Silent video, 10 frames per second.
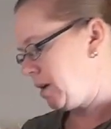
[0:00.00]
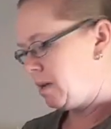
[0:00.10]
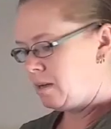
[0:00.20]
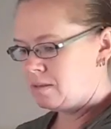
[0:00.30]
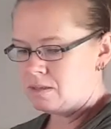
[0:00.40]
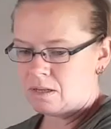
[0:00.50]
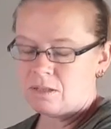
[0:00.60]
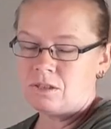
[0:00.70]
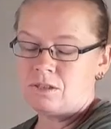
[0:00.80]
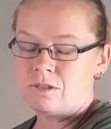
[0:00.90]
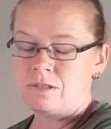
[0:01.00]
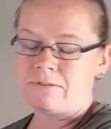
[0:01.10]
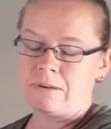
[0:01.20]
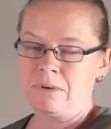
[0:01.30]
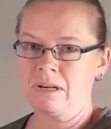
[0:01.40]
is, I don't use a
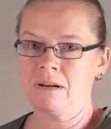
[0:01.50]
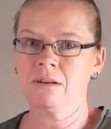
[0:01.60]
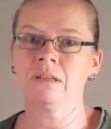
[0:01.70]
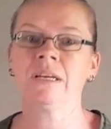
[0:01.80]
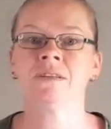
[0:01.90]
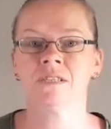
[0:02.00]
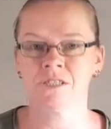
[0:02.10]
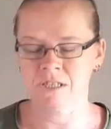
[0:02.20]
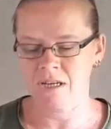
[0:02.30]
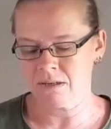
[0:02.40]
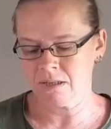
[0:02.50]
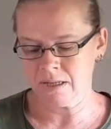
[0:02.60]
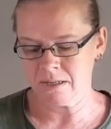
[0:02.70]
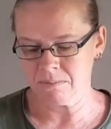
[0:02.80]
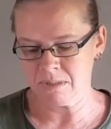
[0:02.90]
fabric calculator, I just
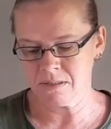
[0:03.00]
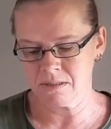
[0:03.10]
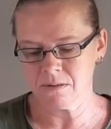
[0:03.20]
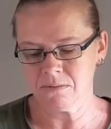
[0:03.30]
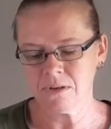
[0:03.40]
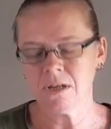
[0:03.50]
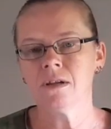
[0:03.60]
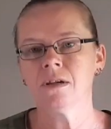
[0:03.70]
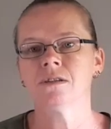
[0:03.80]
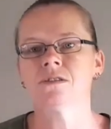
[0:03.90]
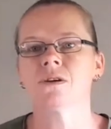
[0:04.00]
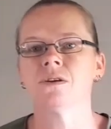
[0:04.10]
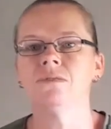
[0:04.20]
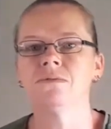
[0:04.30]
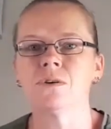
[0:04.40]
calculate it myself. So
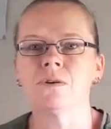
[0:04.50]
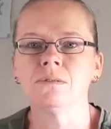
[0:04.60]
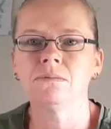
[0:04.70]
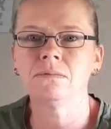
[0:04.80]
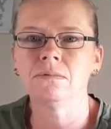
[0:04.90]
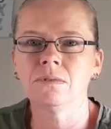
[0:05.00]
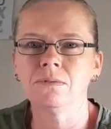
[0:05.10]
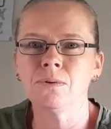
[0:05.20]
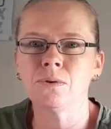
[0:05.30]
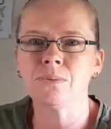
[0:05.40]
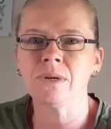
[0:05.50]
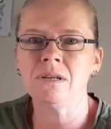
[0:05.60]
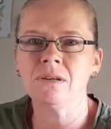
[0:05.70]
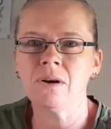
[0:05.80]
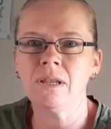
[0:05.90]
you've got
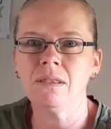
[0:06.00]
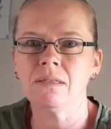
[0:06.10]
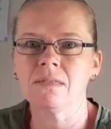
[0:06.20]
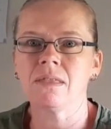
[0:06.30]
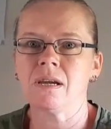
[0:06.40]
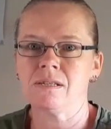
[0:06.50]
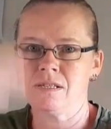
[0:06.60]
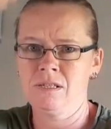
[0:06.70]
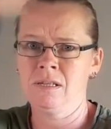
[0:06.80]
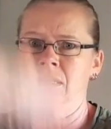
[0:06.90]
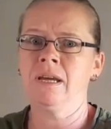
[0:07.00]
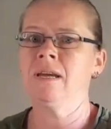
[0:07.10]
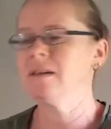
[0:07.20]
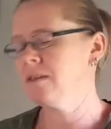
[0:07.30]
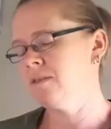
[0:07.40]
429, that's your
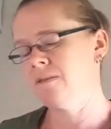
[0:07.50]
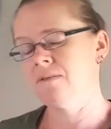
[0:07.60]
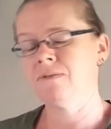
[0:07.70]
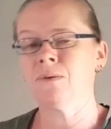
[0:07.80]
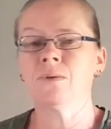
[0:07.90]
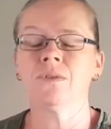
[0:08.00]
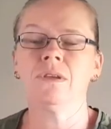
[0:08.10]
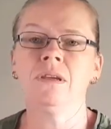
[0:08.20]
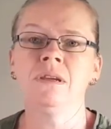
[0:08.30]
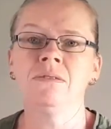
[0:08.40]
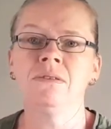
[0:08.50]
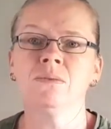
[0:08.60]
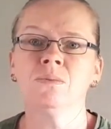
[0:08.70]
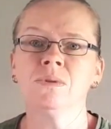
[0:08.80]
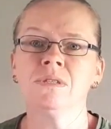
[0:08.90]
length for Year in
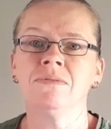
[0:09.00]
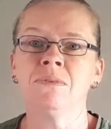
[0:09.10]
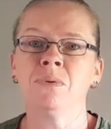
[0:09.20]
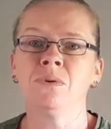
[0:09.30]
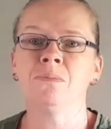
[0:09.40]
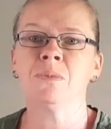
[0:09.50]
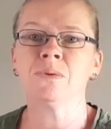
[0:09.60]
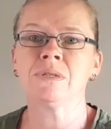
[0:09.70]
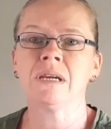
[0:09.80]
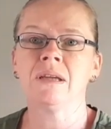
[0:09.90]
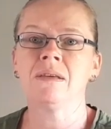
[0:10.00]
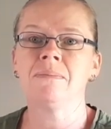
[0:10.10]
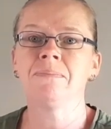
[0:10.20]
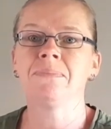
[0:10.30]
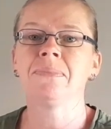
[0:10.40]
the Woods if you're putting them all together.